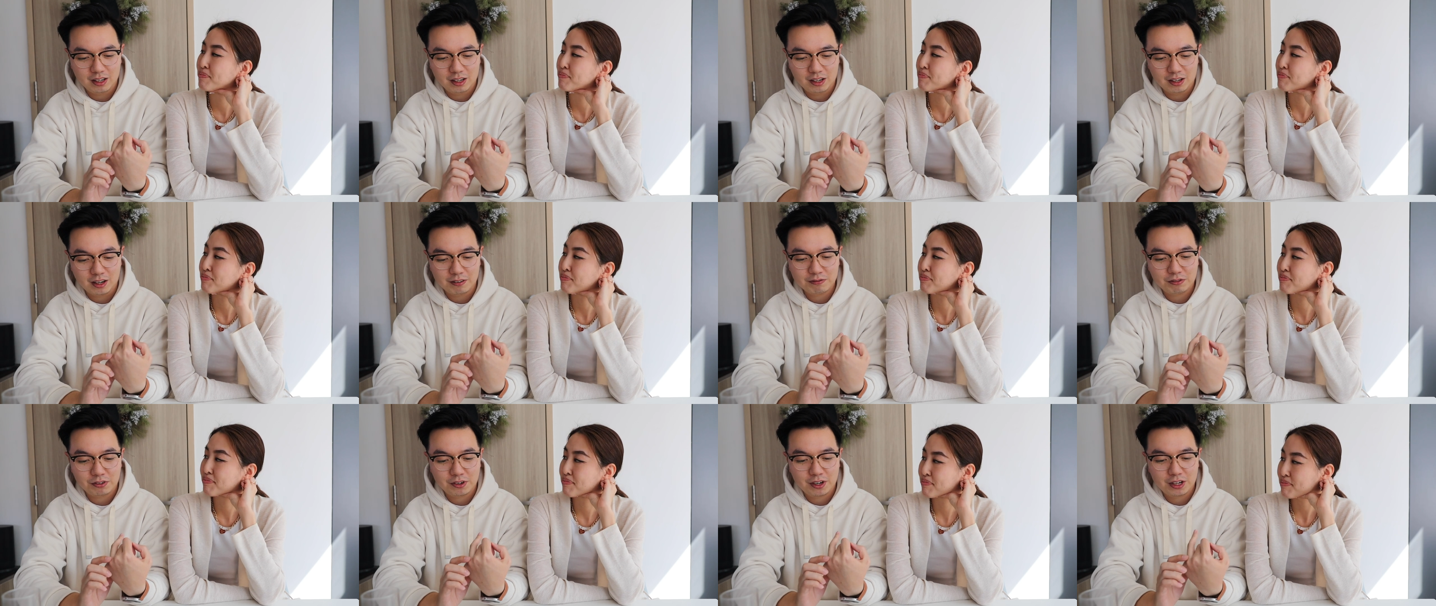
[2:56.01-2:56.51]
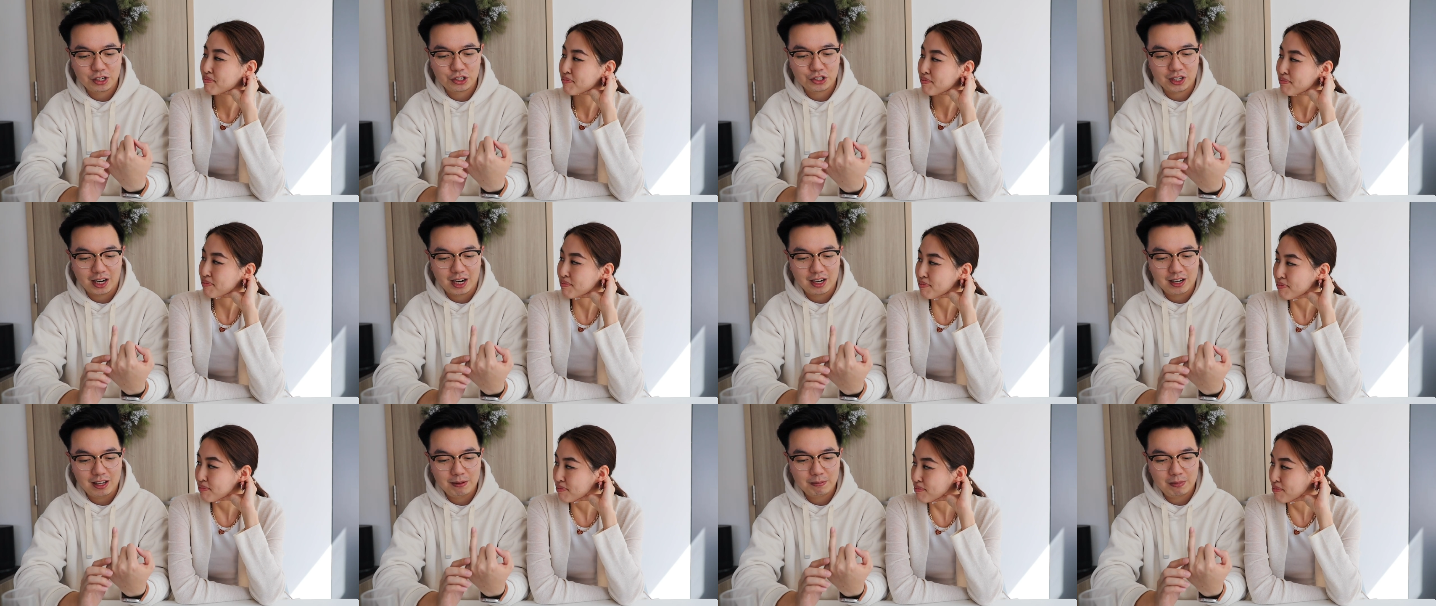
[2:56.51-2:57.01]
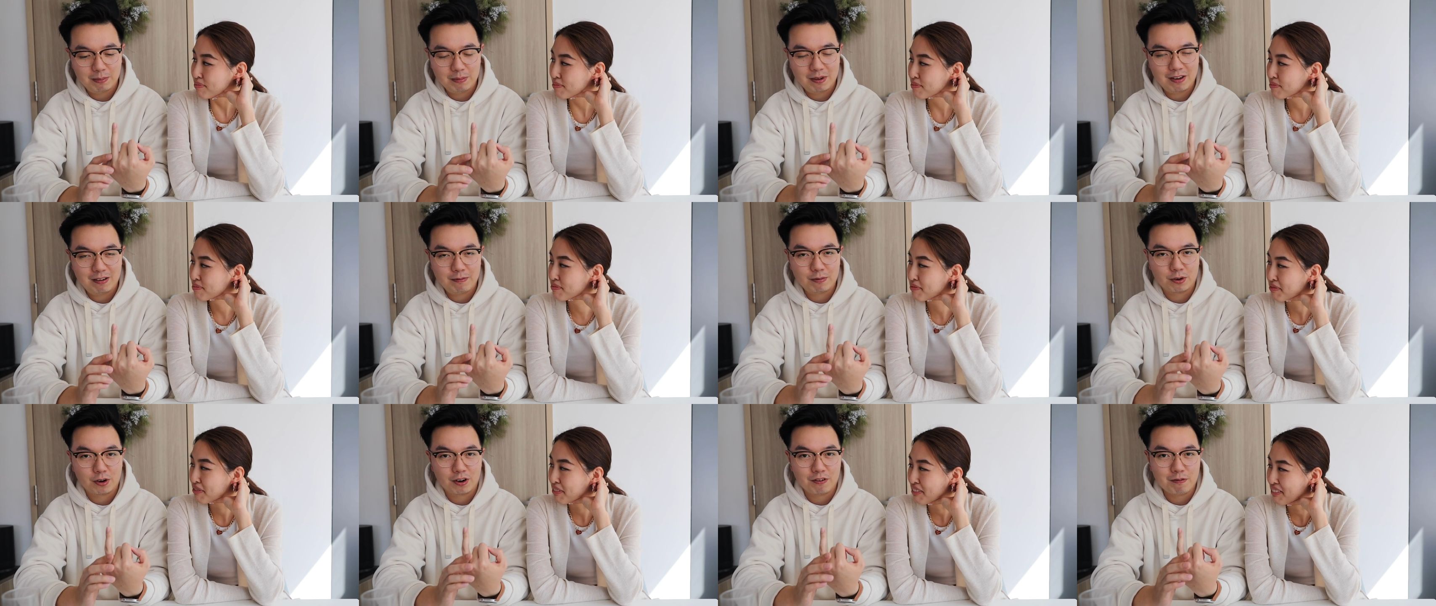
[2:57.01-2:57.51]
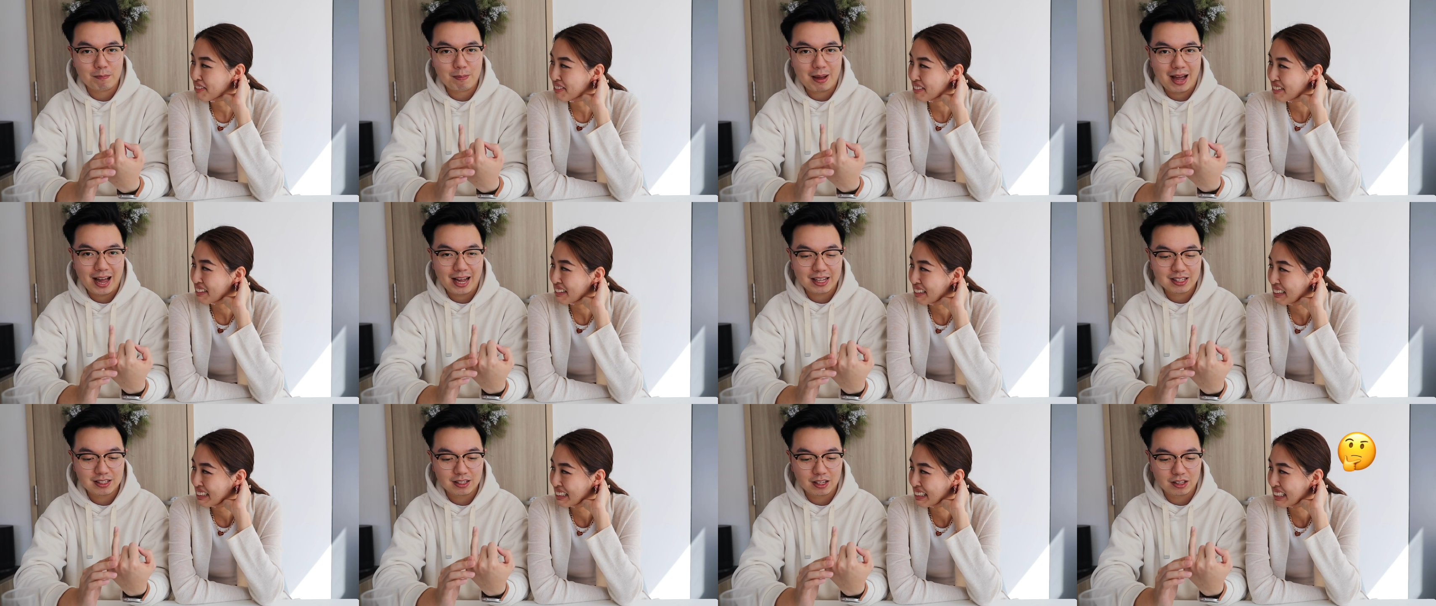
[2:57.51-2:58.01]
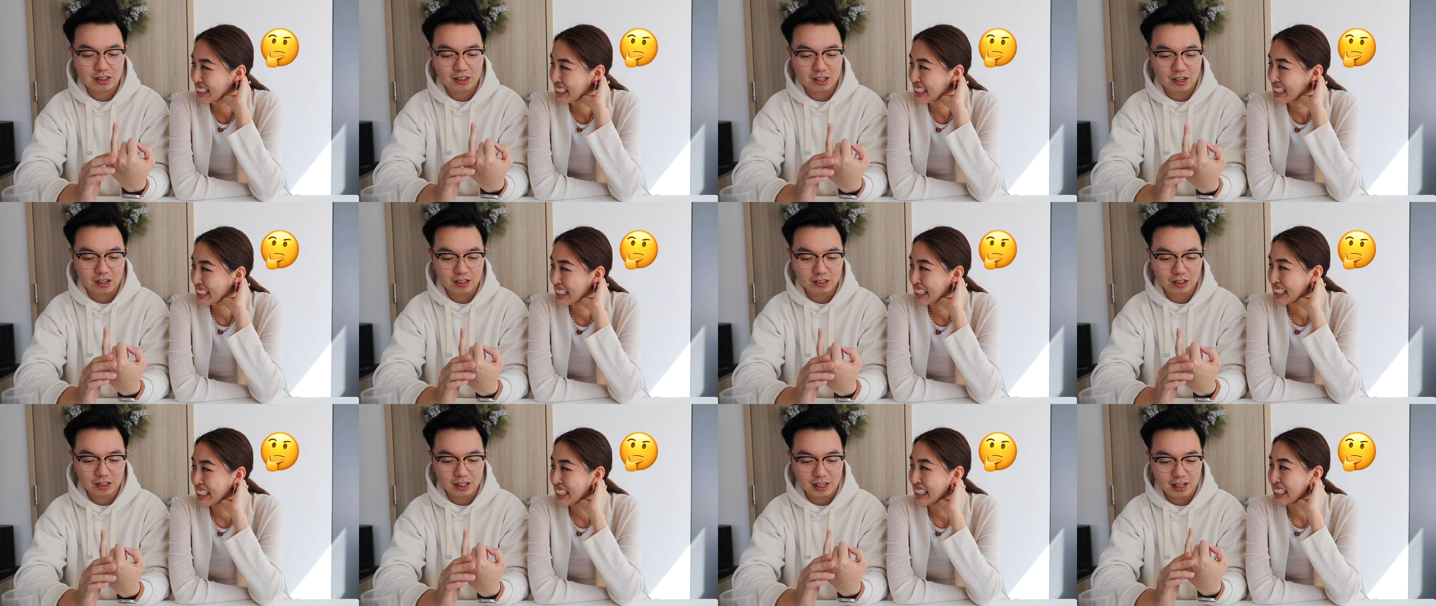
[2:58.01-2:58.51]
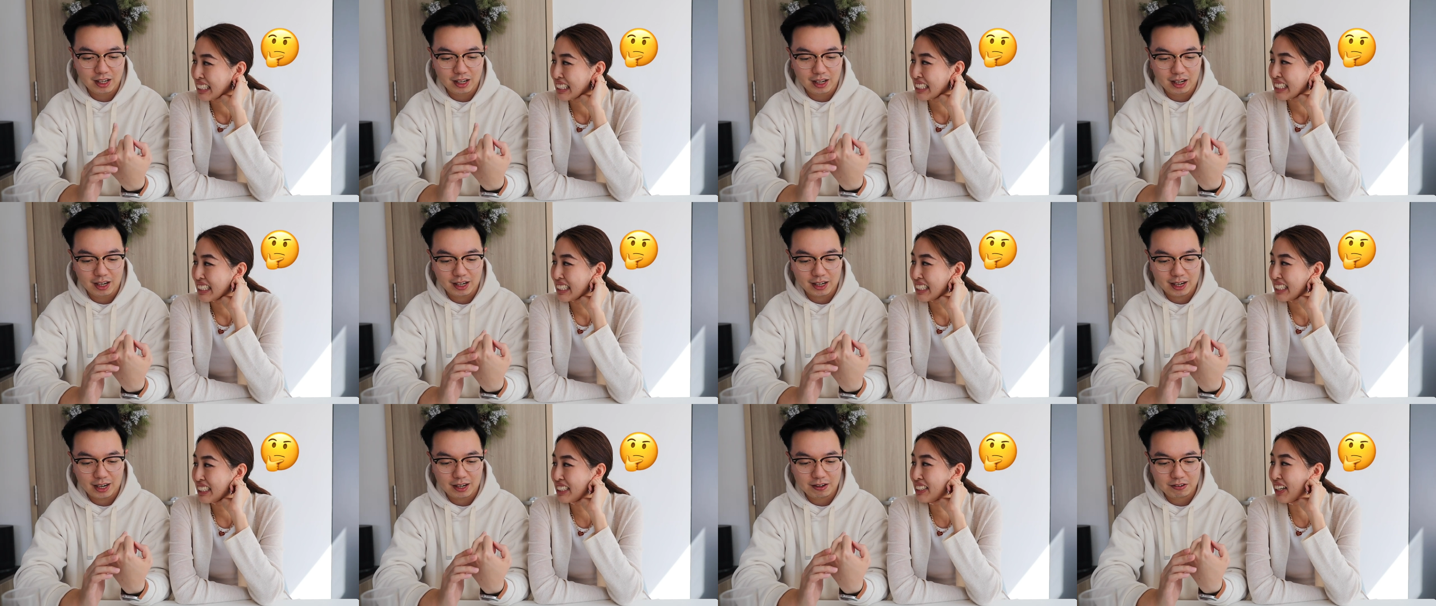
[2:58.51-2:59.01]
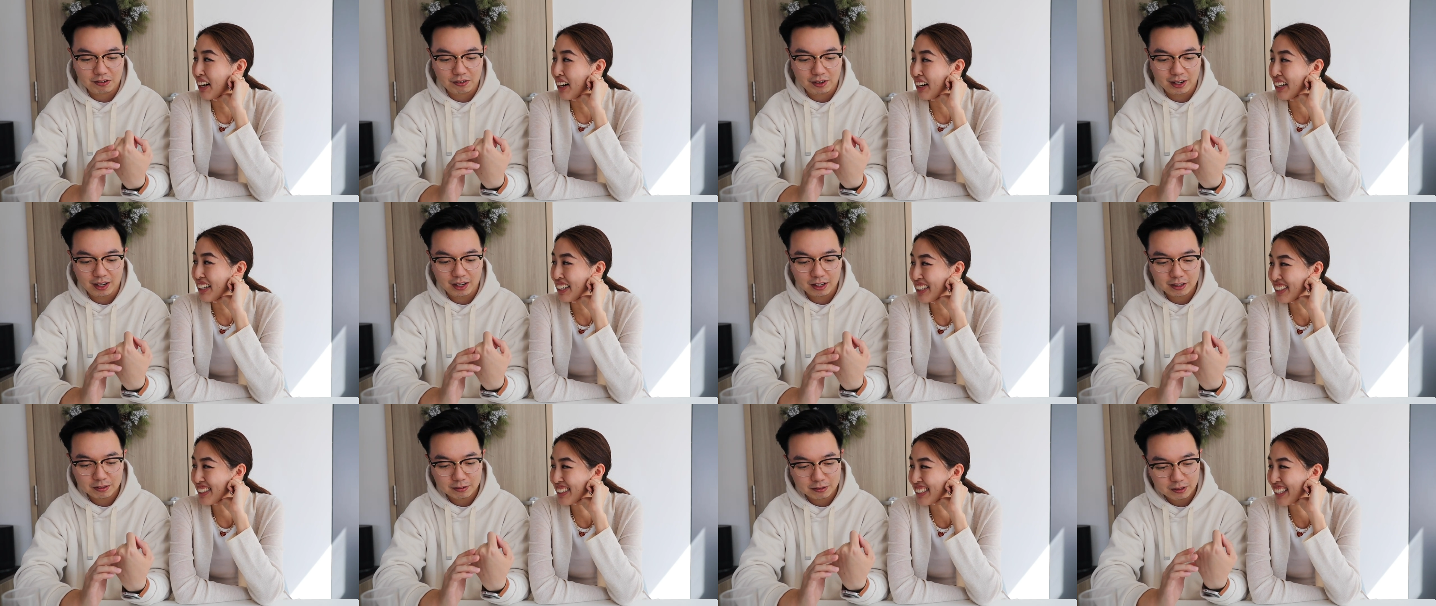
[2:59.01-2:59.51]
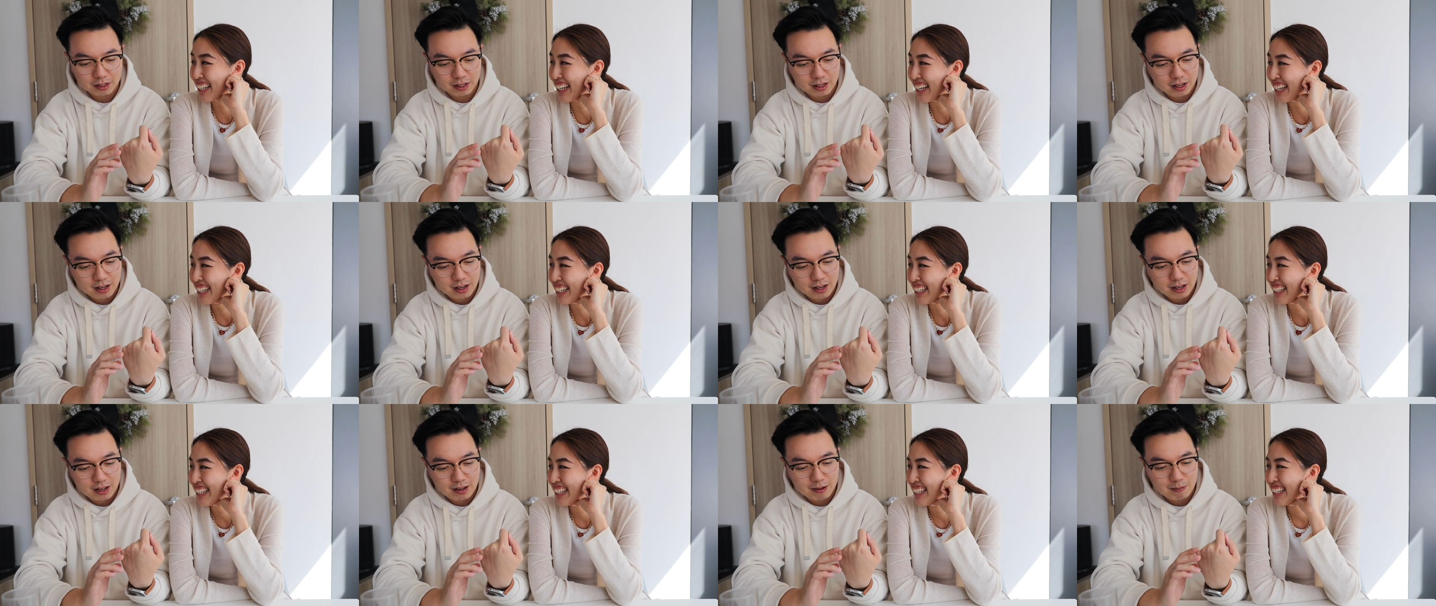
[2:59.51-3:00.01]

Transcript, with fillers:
Speaker 1: not very shiny, maybe more matte, dull looking kind dull of ring. Dull looking.